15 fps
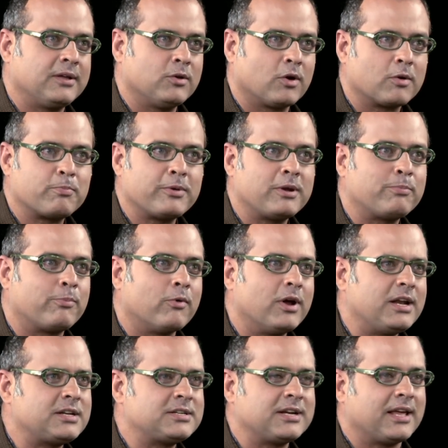European
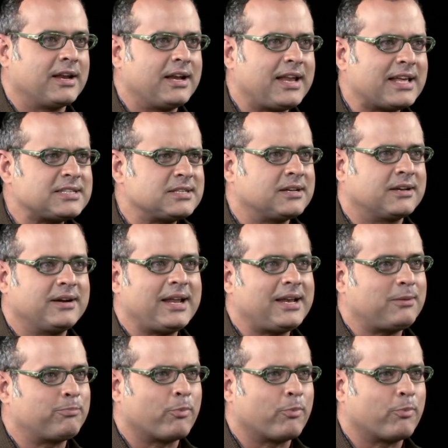poetry, and it has a great